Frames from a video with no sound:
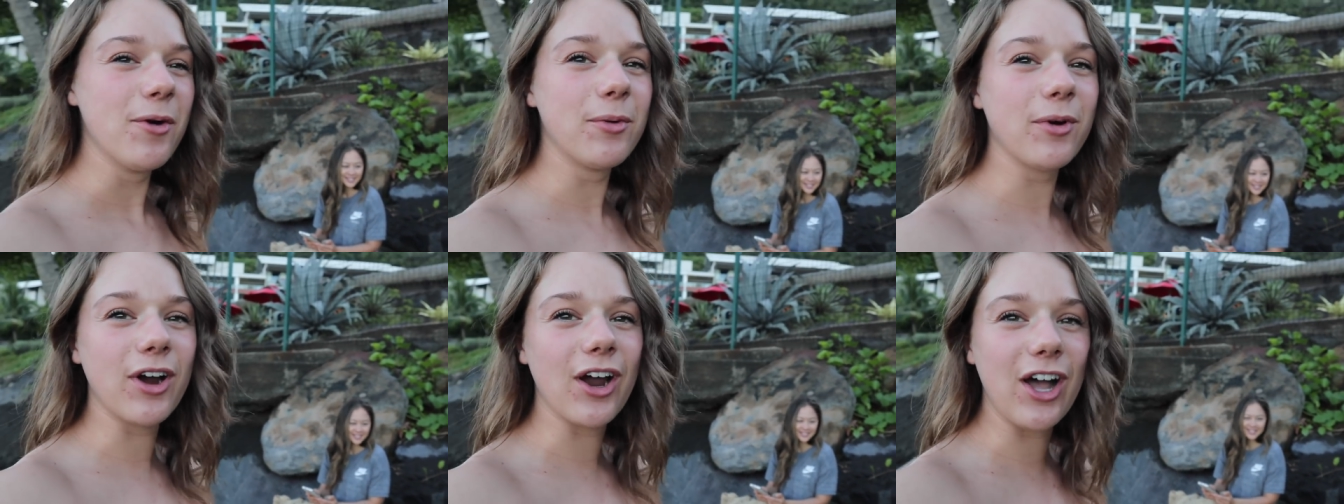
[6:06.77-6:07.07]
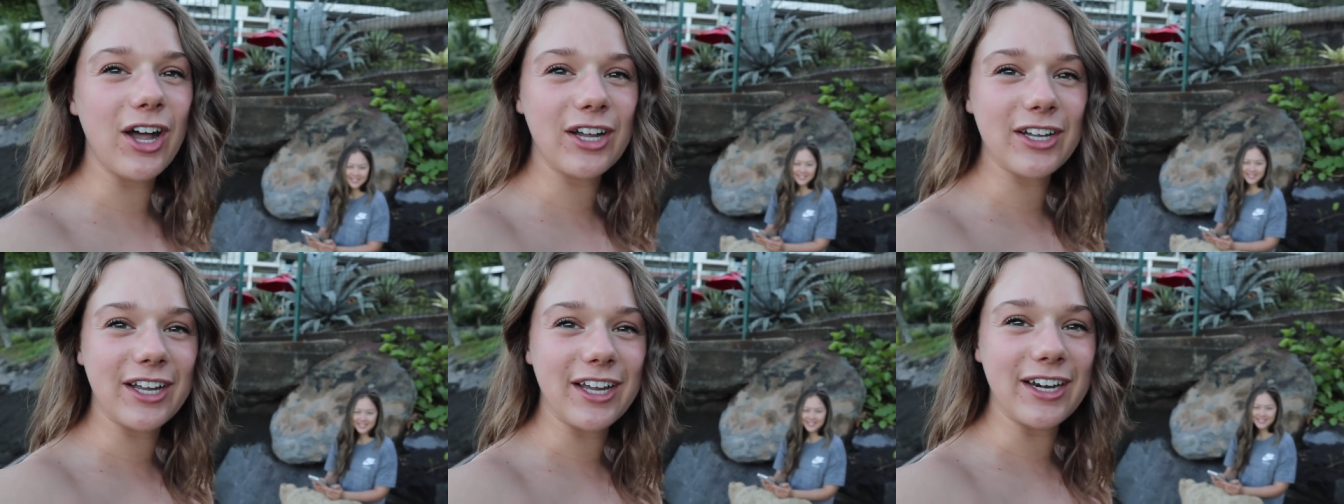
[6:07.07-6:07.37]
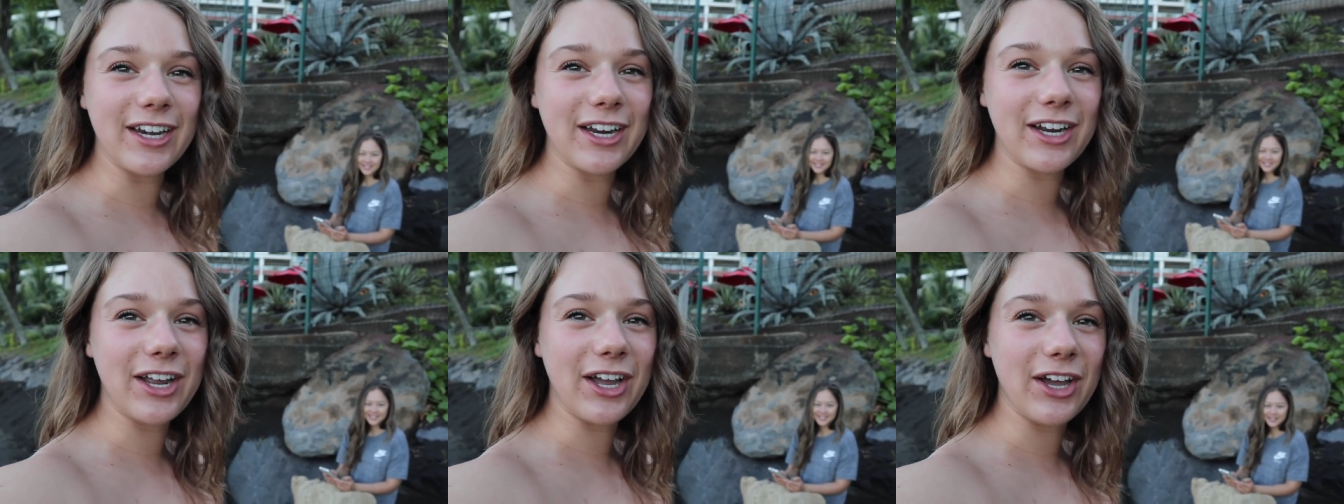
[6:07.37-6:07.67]
We're all
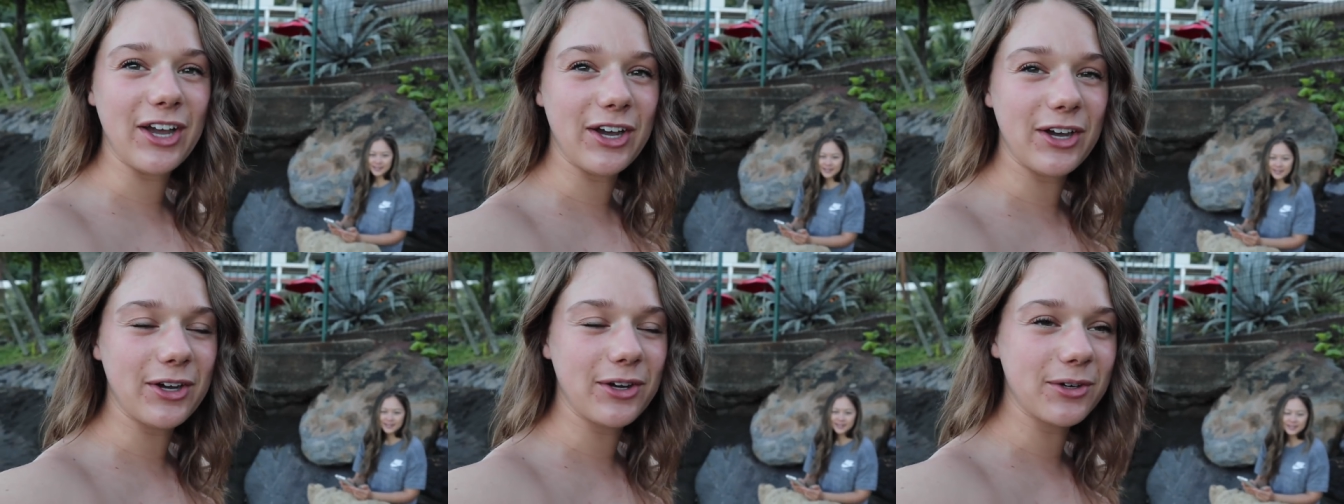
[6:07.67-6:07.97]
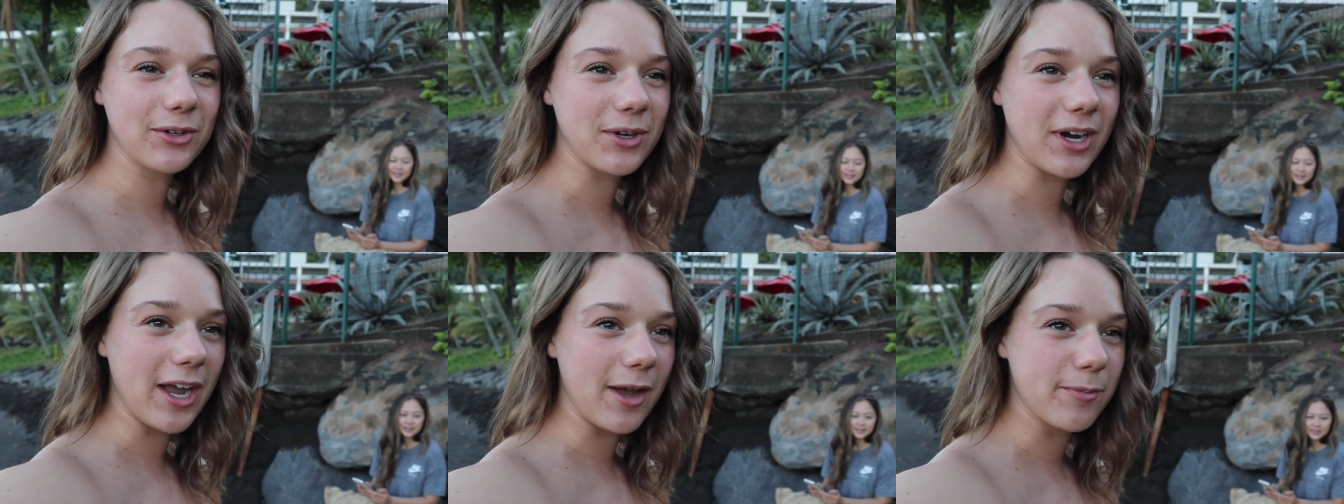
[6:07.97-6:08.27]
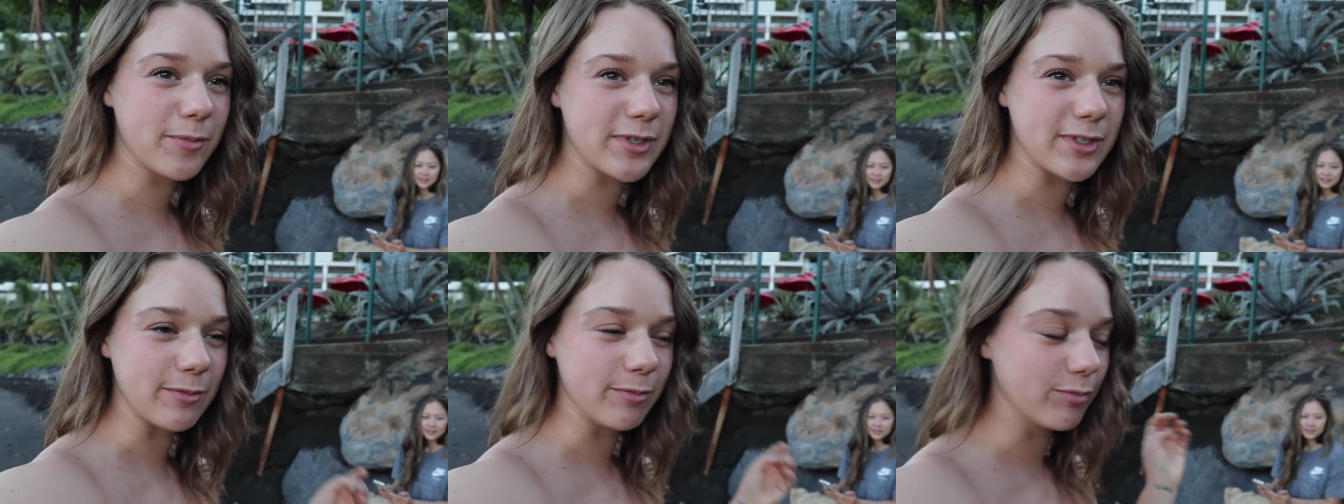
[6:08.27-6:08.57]
gonna go
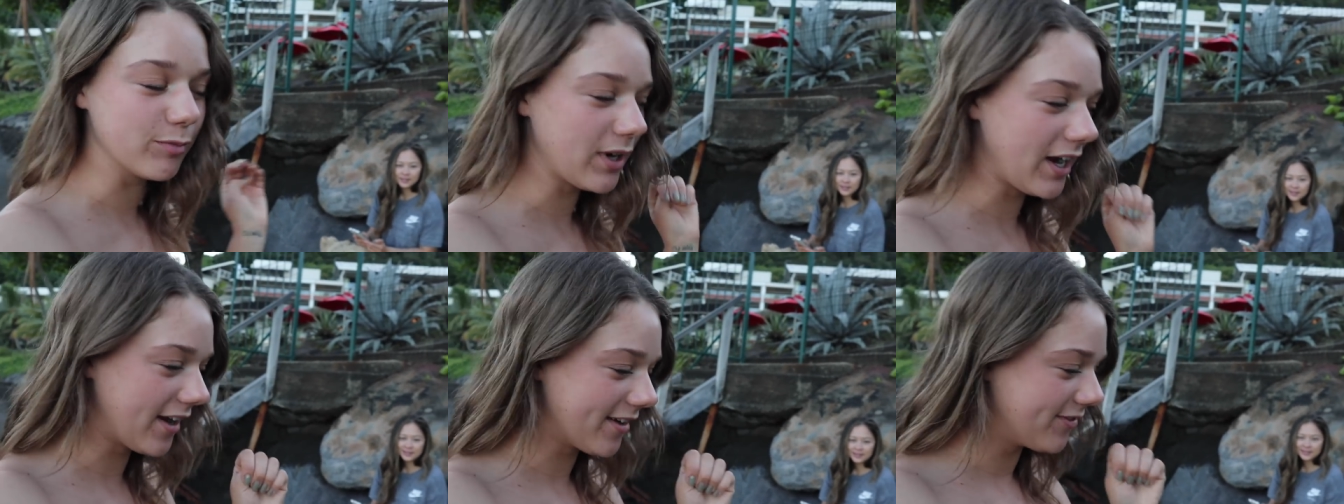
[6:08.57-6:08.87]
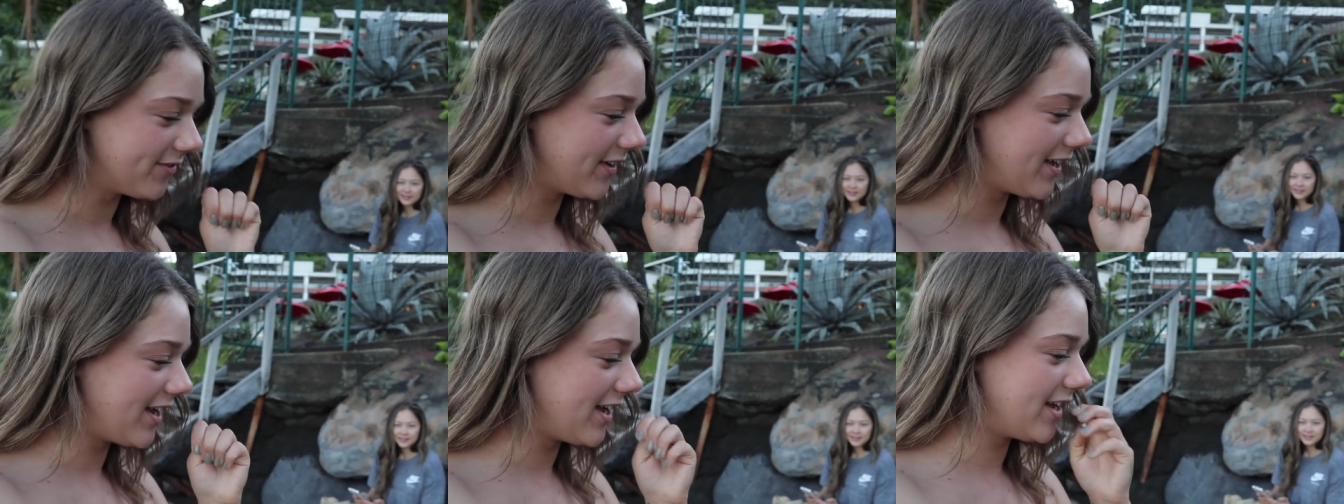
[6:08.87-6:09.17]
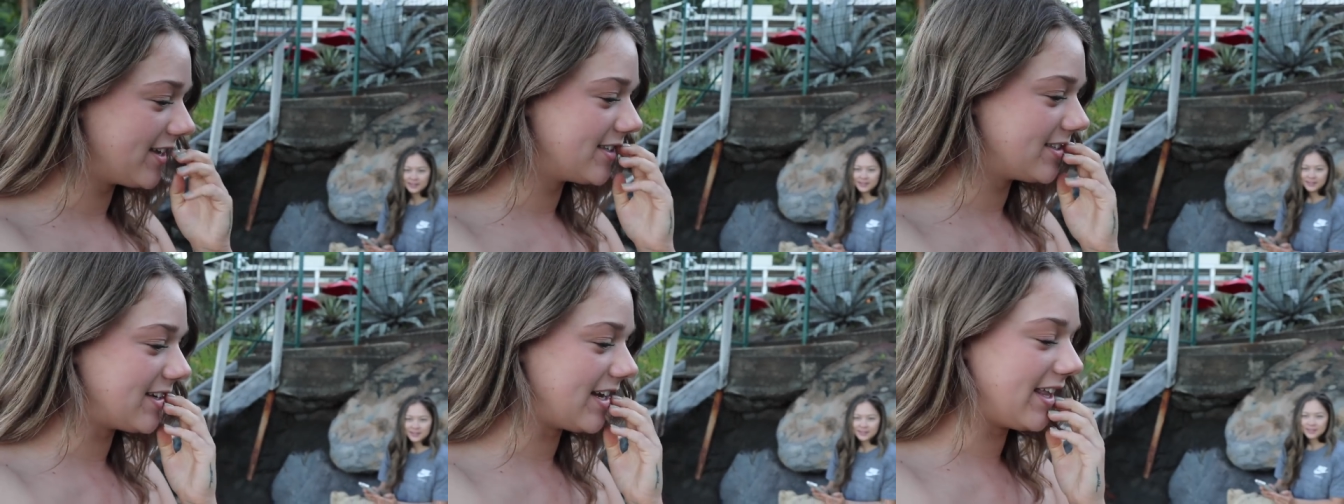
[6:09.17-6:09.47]
grab some breakfast